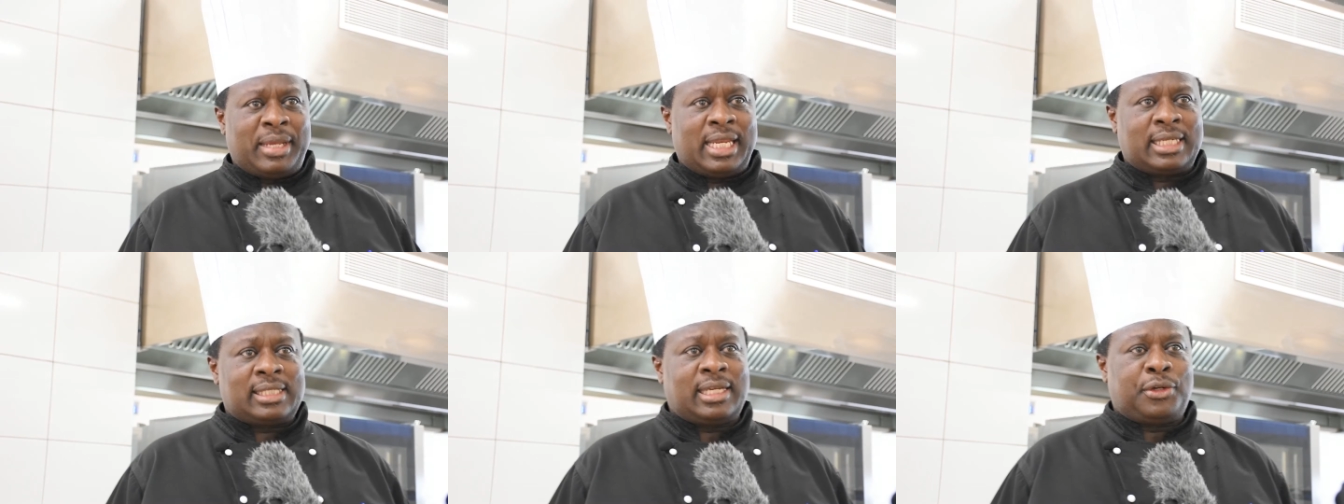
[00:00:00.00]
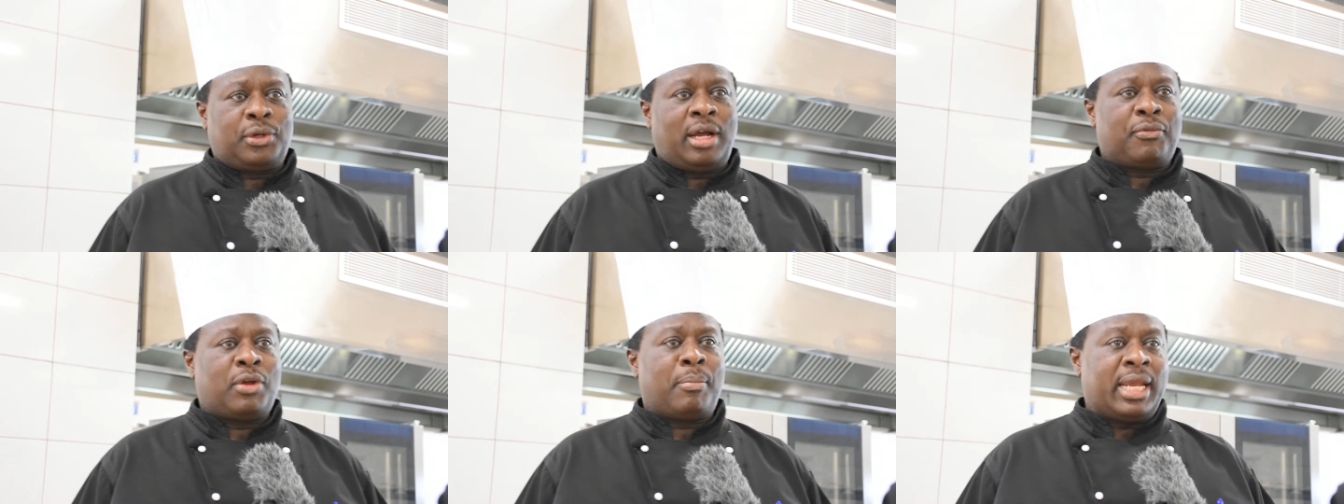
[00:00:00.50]
minutes and you
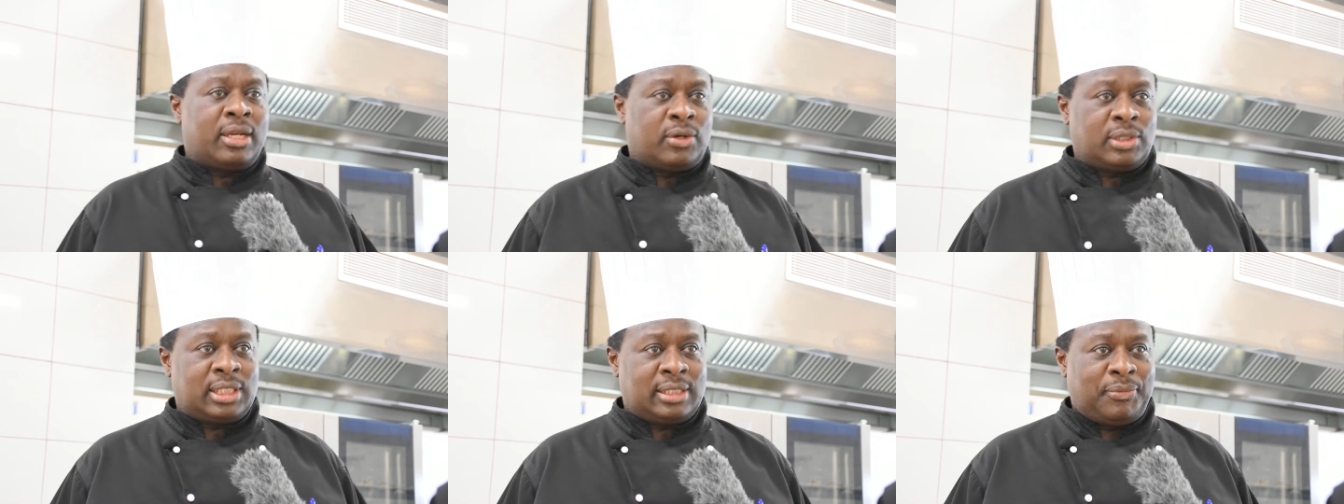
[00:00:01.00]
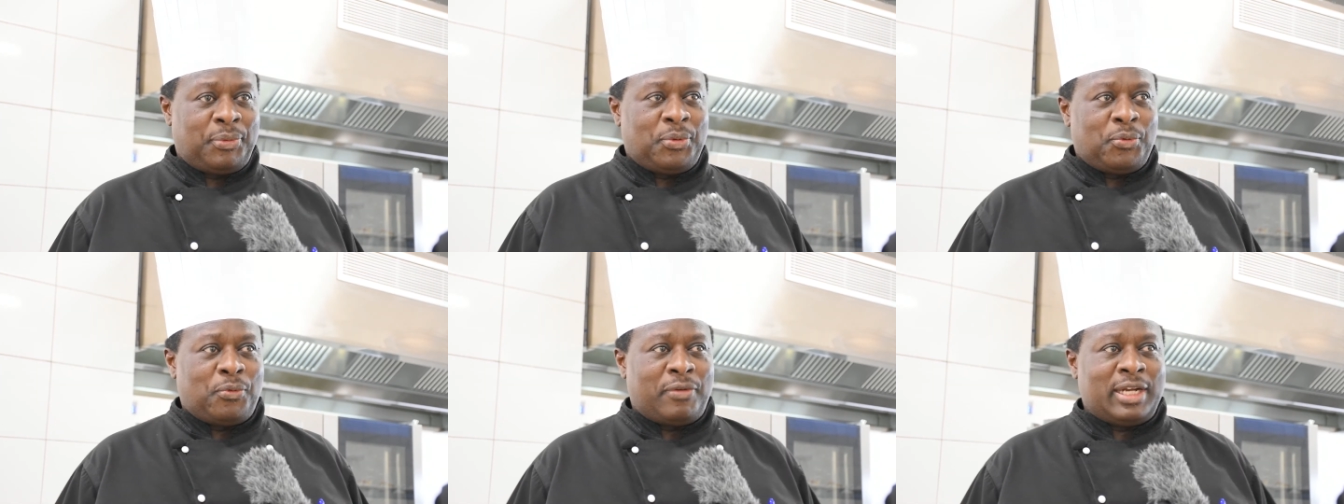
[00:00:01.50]
have your main course.
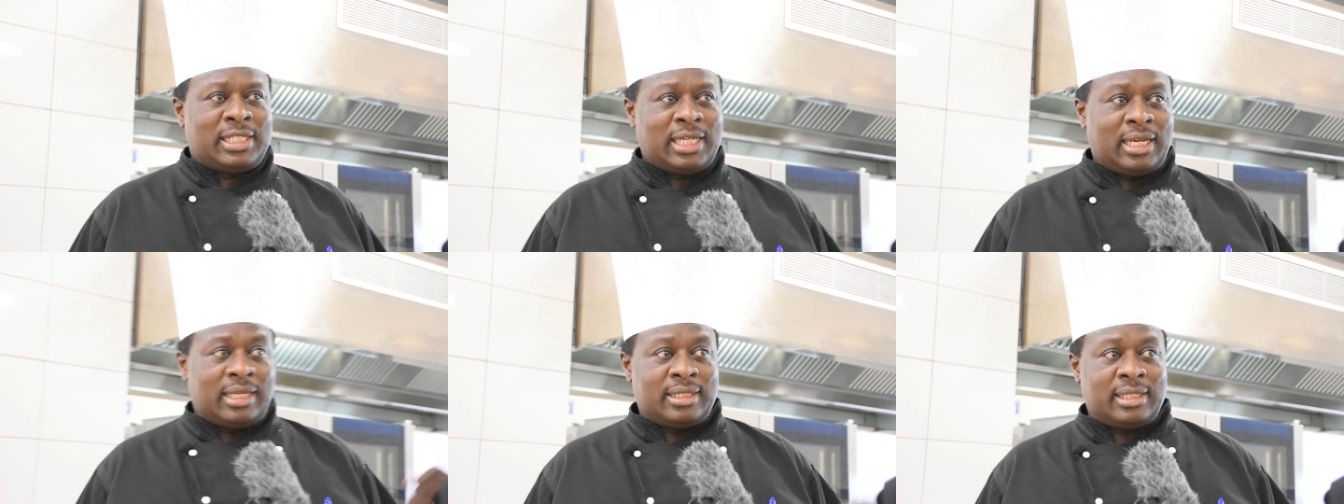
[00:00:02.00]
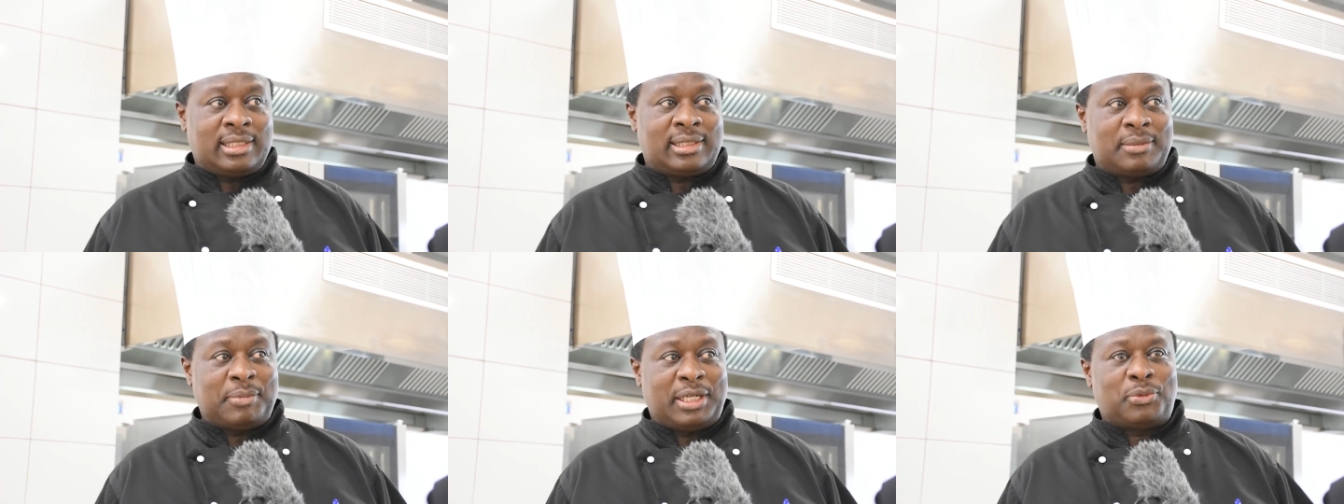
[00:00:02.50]
We've had
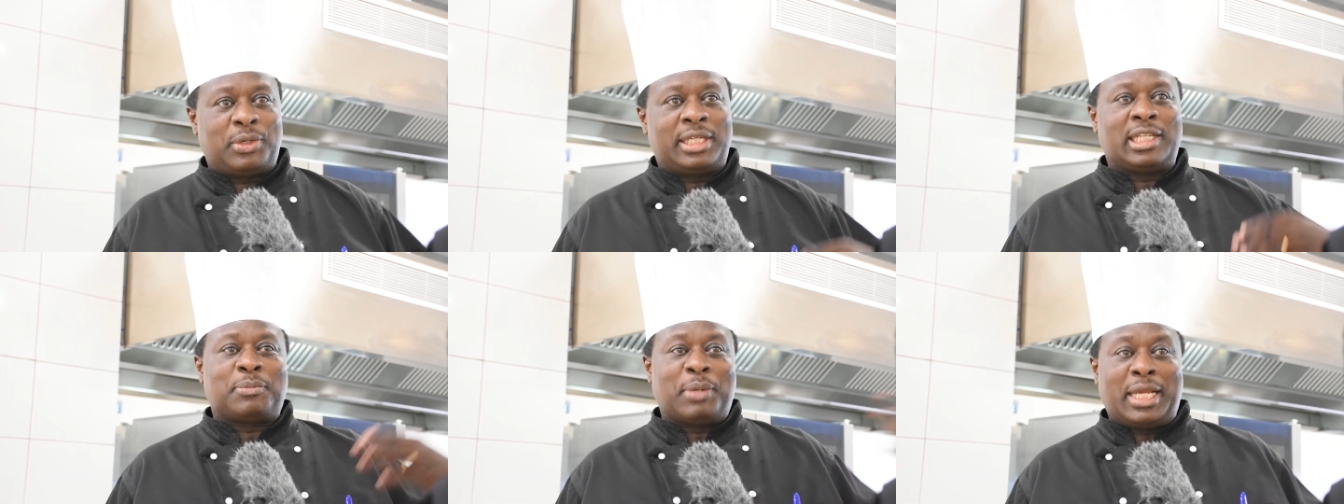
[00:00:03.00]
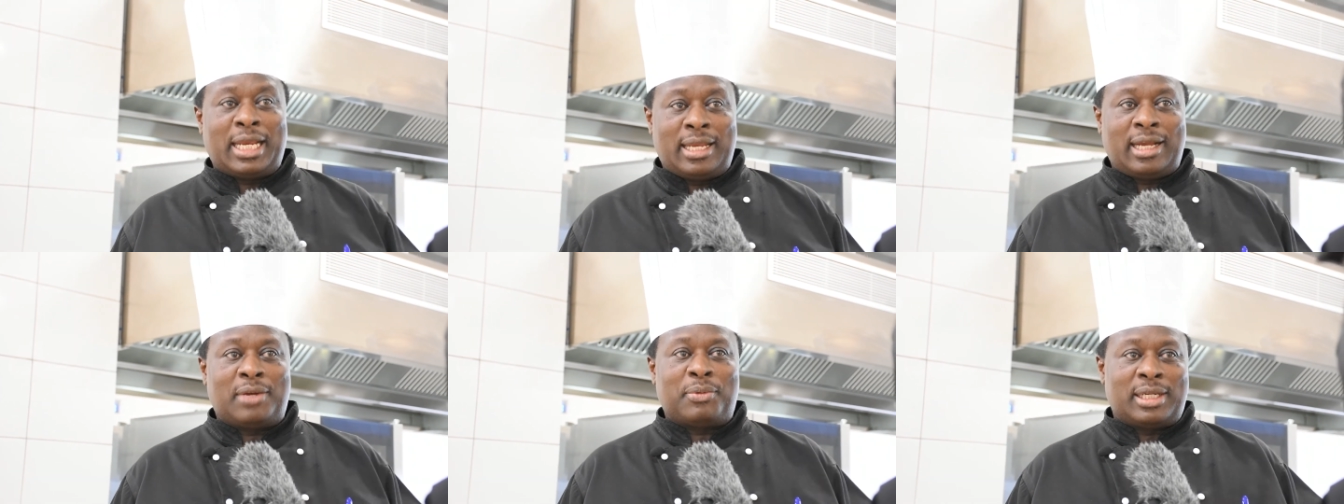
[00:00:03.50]
challenges, but we are just
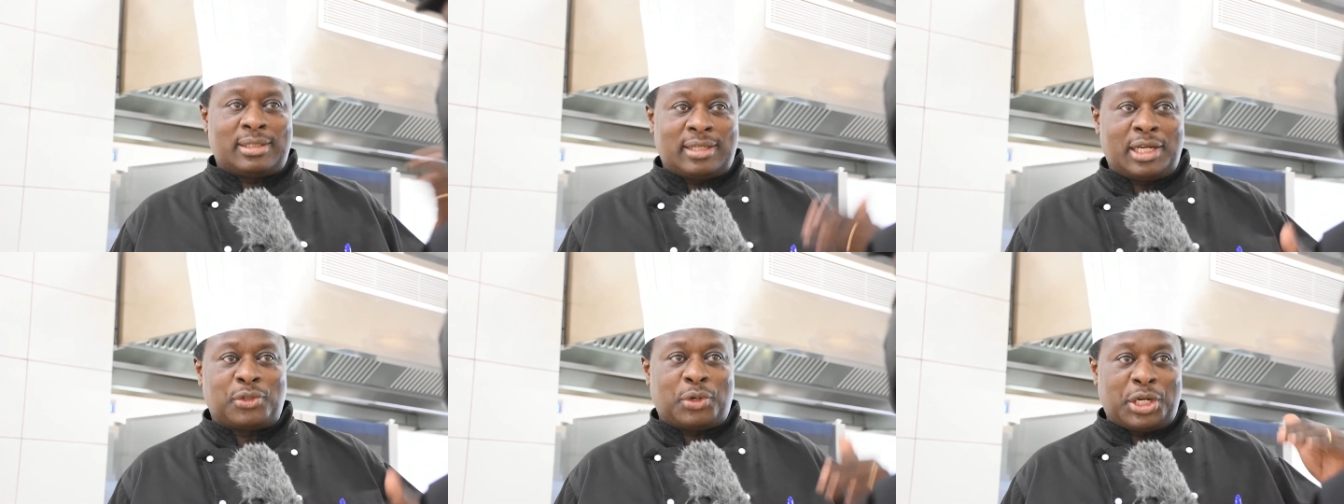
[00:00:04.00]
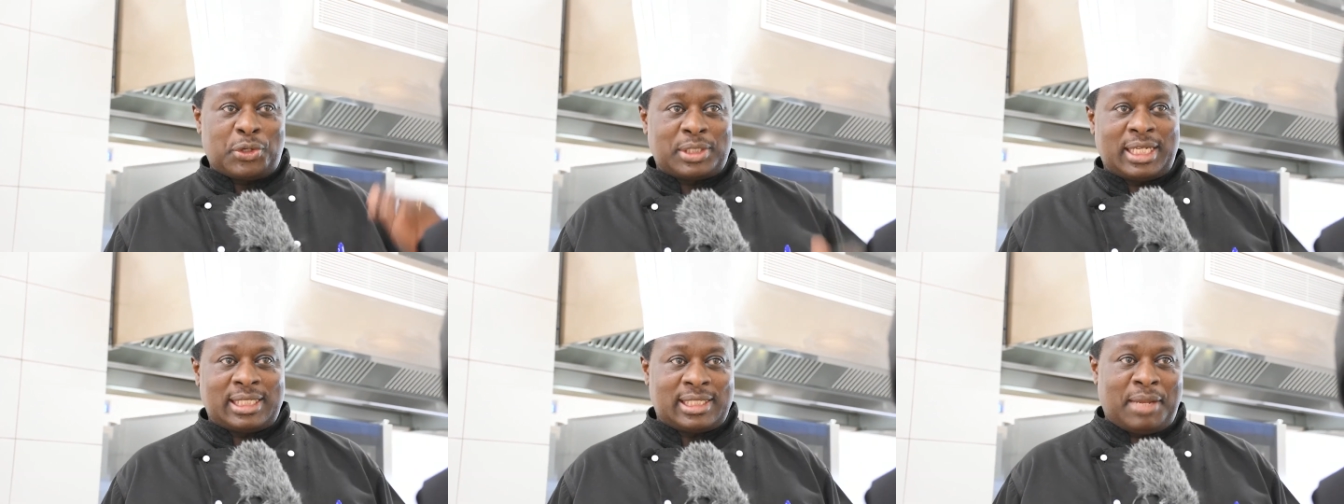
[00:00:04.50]
beginning and we are trying to reduce
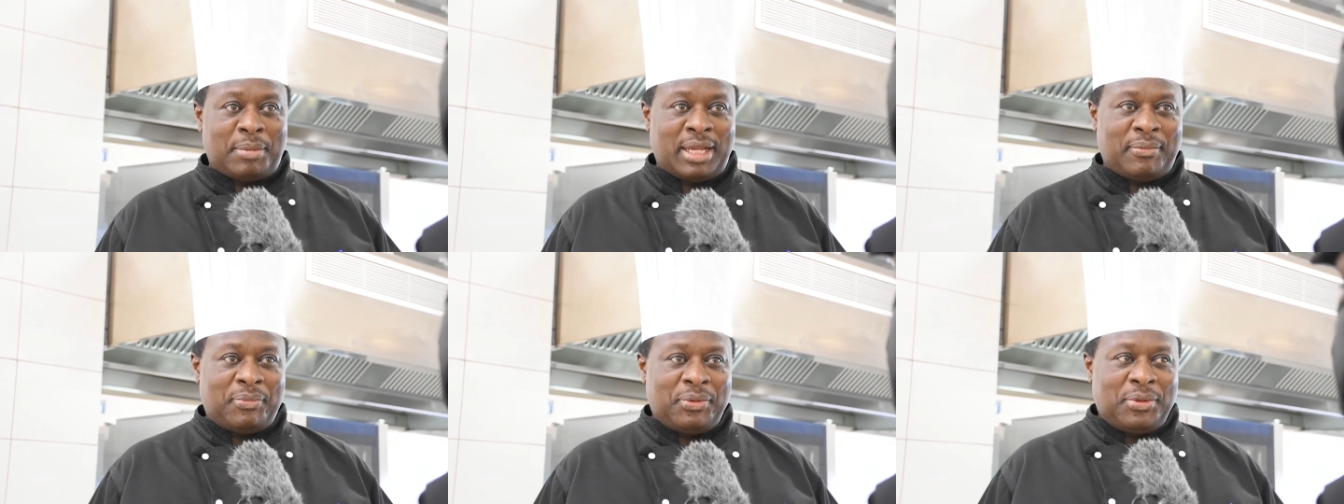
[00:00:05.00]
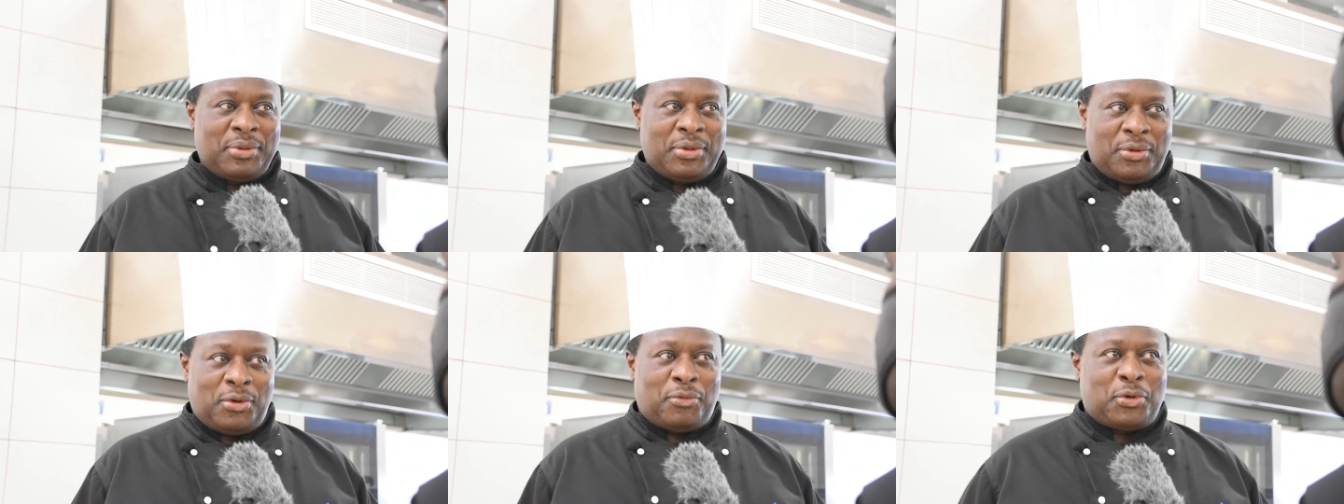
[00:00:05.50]
that timing.
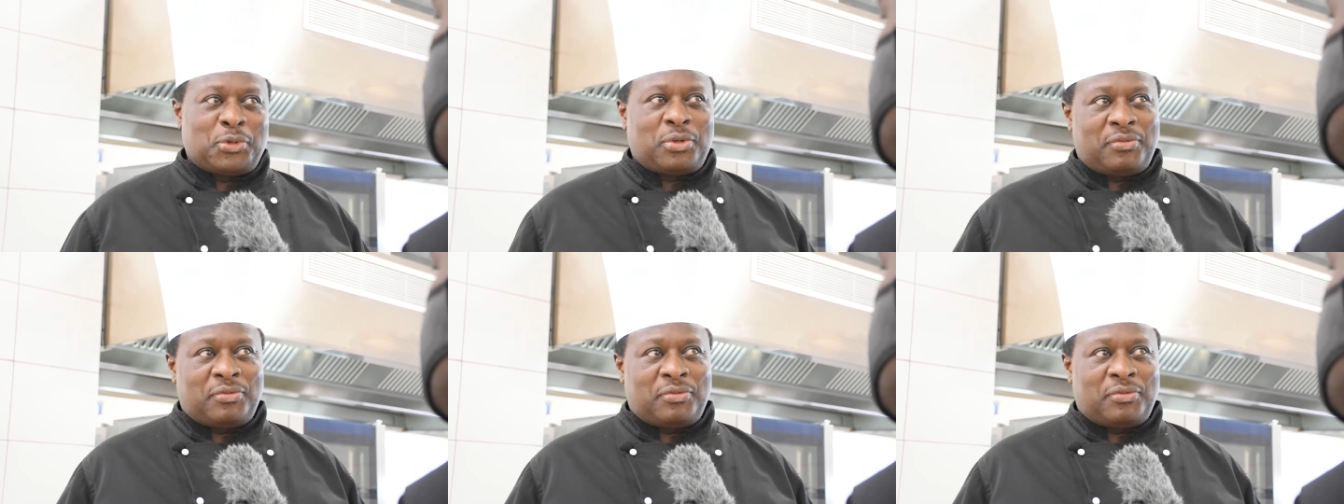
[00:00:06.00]
Of course,